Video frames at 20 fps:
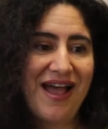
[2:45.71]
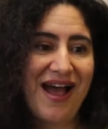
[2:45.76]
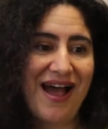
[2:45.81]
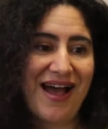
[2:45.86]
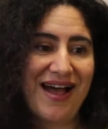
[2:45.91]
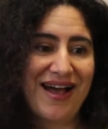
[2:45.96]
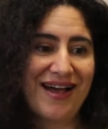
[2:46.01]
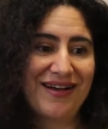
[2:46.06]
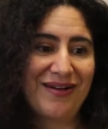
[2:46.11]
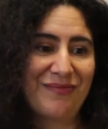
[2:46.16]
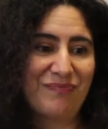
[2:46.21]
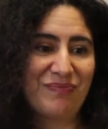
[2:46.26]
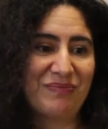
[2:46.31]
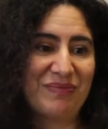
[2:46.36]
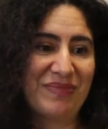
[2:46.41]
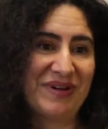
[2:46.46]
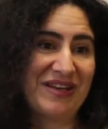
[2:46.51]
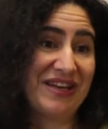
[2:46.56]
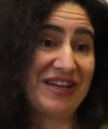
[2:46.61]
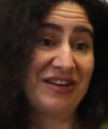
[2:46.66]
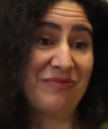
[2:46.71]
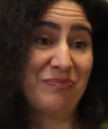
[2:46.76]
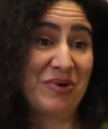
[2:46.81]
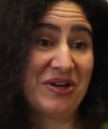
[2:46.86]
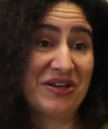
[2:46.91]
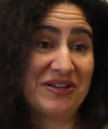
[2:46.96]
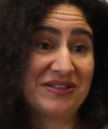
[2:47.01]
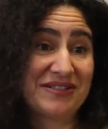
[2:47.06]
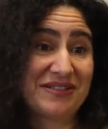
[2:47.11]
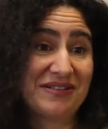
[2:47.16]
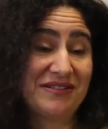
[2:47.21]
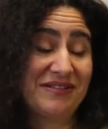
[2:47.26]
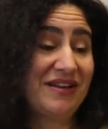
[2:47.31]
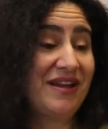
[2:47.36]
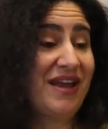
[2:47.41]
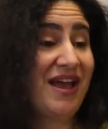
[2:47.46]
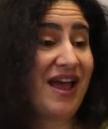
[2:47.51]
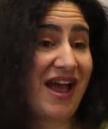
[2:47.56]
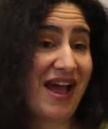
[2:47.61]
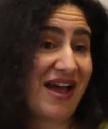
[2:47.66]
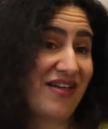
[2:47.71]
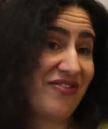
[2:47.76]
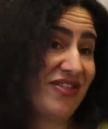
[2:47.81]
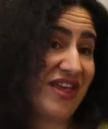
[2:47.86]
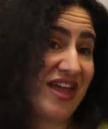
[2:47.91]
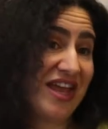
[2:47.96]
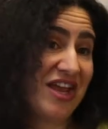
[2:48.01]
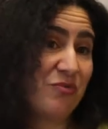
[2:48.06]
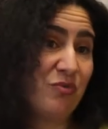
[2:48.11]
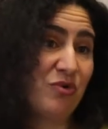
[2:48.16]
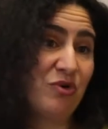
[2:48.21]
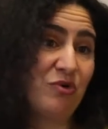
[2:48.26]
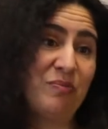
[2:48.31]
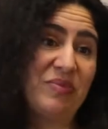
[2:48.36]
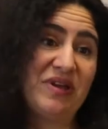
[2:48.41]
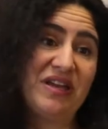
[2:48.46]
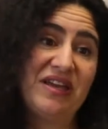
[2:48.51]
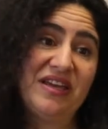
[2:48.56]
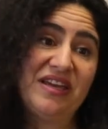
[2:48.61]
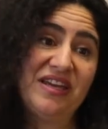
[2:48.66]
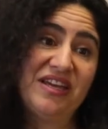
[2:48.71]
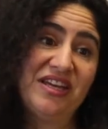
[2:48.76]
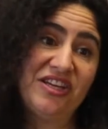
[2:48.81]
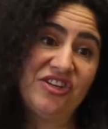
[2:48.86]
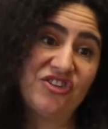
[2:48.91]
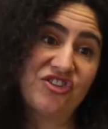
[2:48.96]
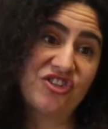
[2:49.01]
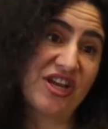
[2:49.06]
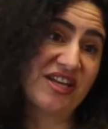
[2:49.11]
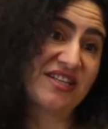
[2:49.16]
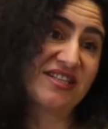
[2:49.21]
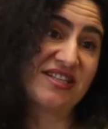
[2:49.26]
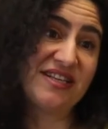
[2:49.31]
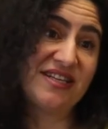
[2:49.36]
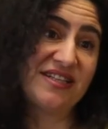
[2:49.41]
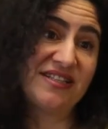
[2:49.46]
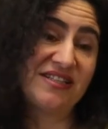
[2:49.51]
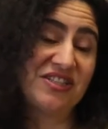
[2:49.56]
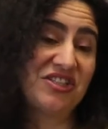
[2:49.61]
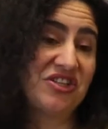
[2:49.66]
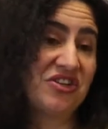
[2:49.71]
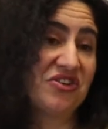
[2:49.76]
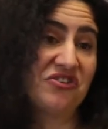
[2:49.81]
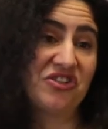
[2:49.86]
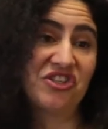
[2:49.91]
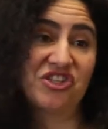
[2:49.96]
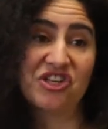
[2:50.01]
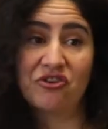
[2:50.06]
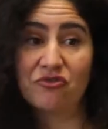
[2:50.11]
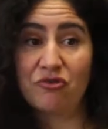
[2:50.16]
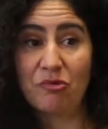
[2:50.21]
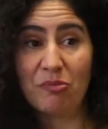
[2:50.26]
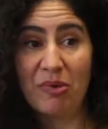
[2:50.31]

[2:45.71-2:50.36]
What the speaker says: but in person. And they will be chatting to the general